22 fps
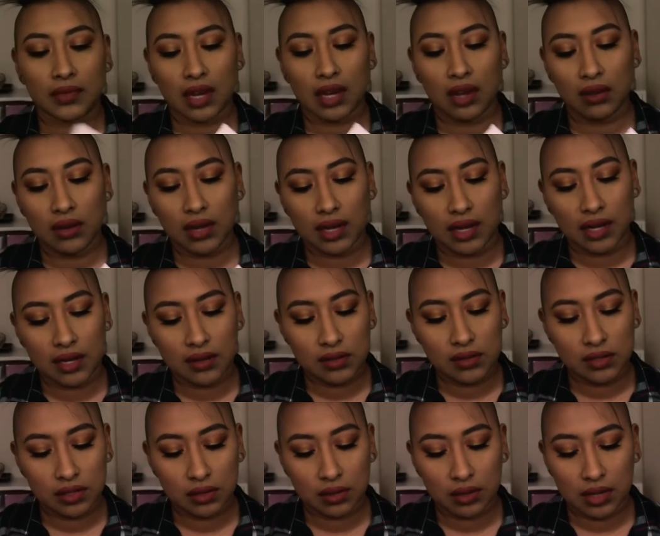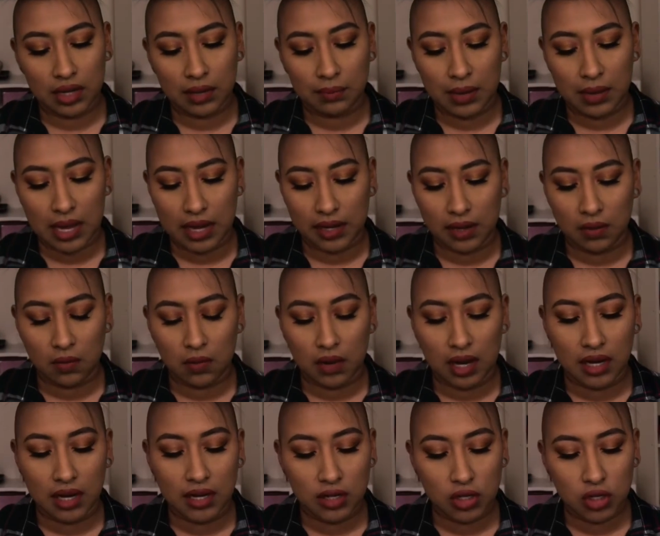Okay, so a body
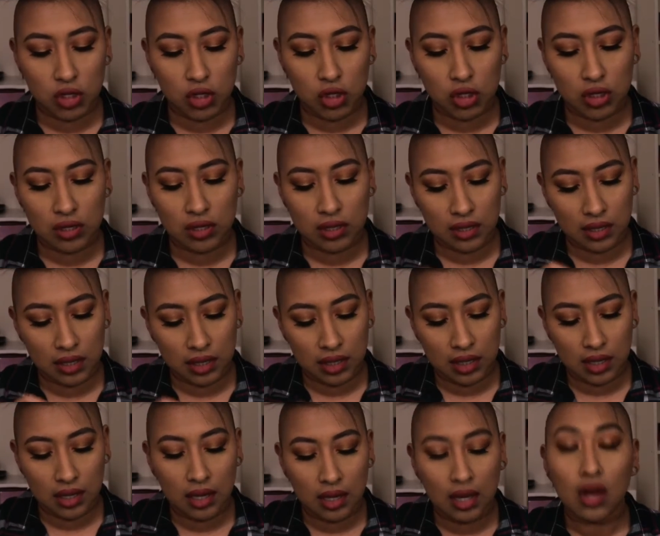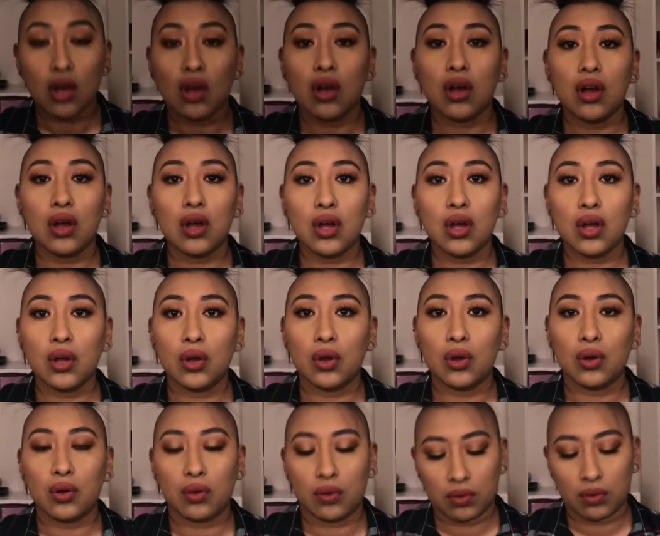wash.
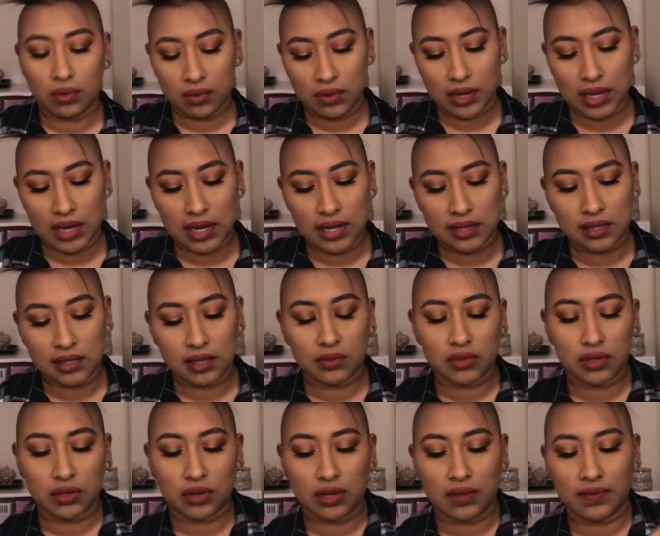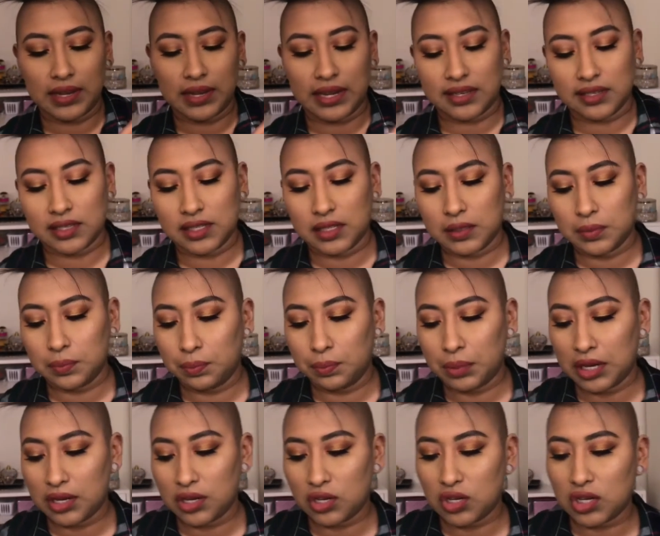Oh, okay, some sort of like
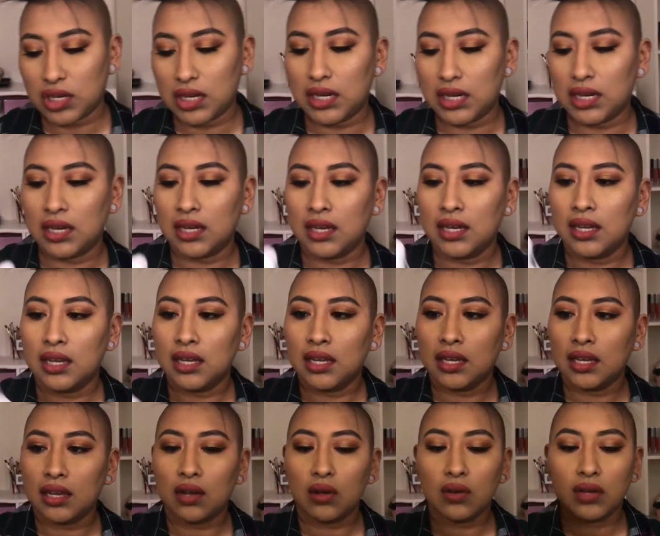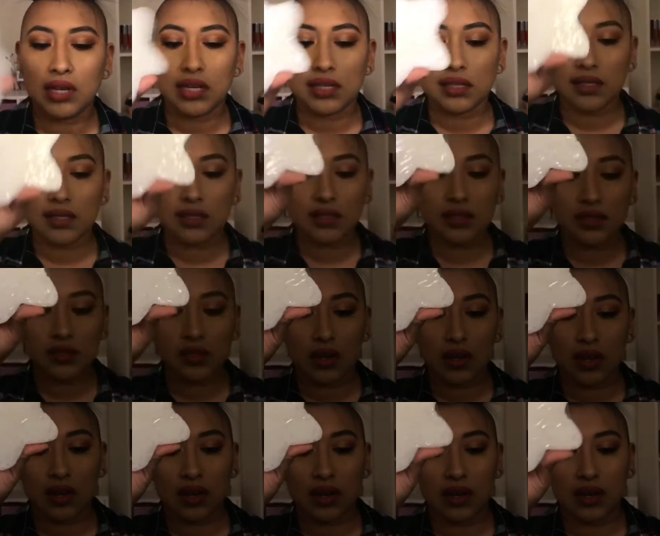spongy. Oh, and it's a
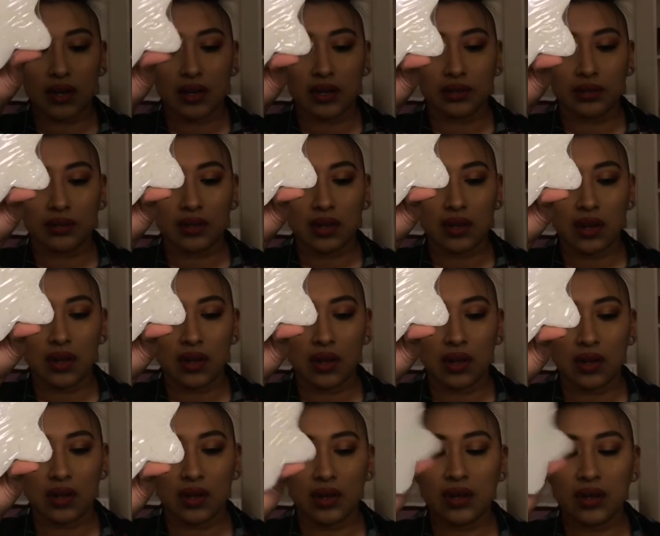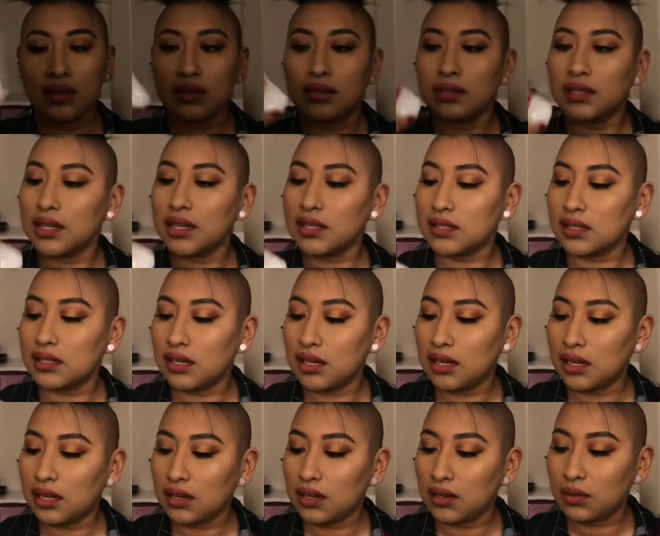star. Aw, that's
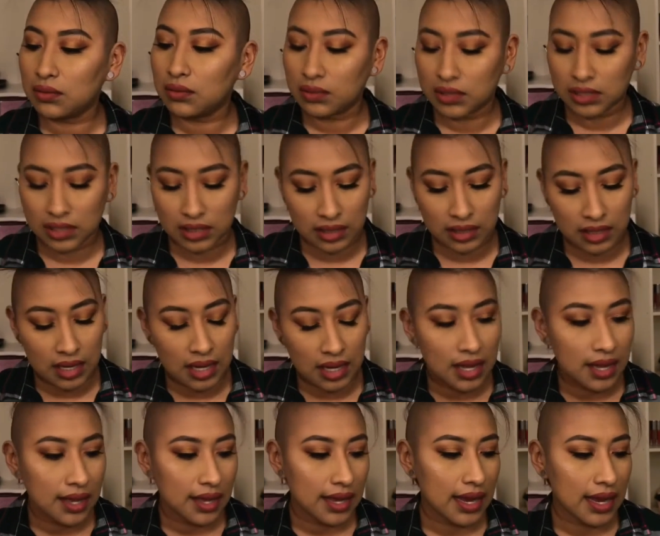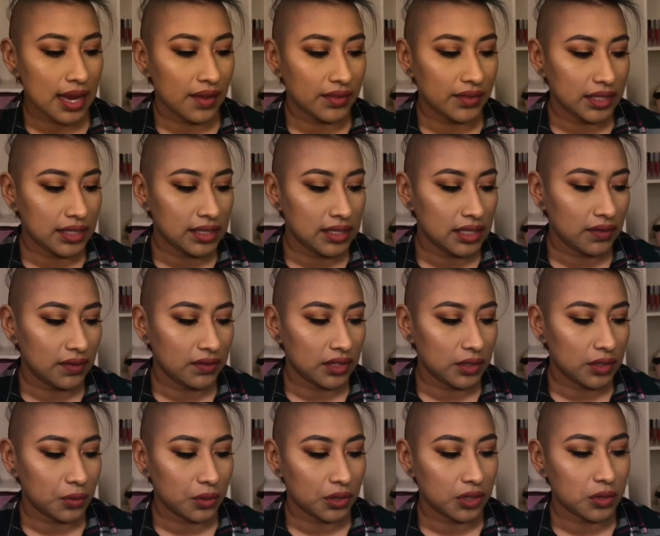cute. I have to see if
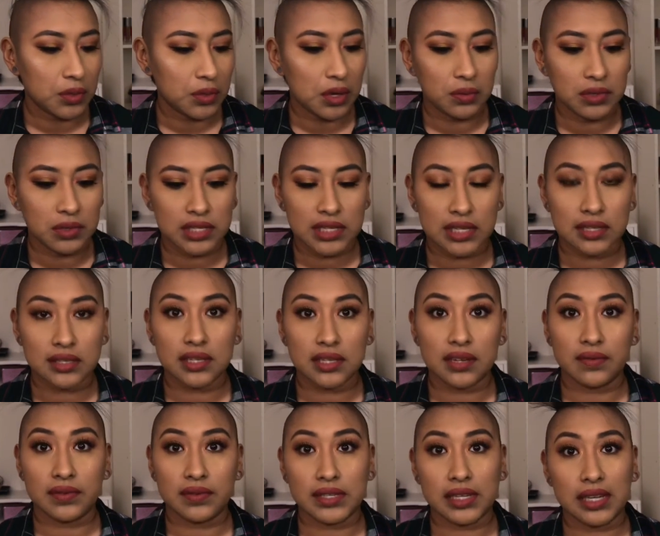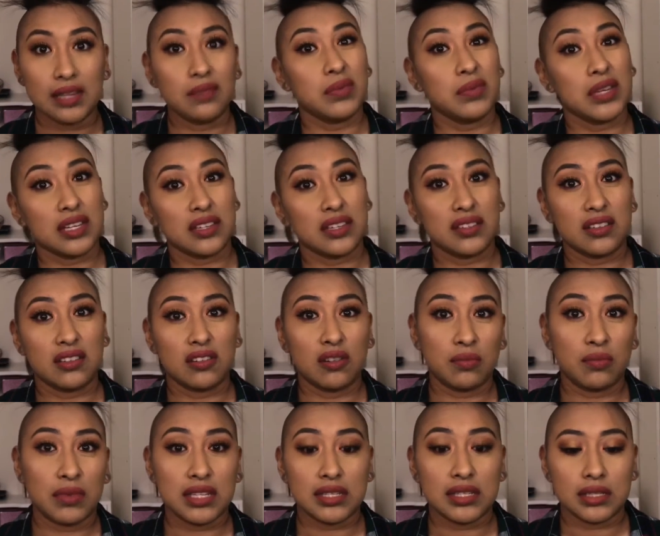this works well with sensitive skin, because I
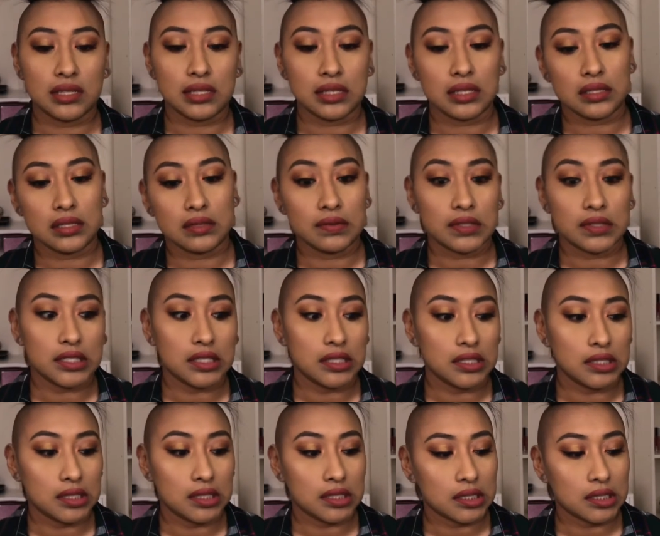have sensitive skin.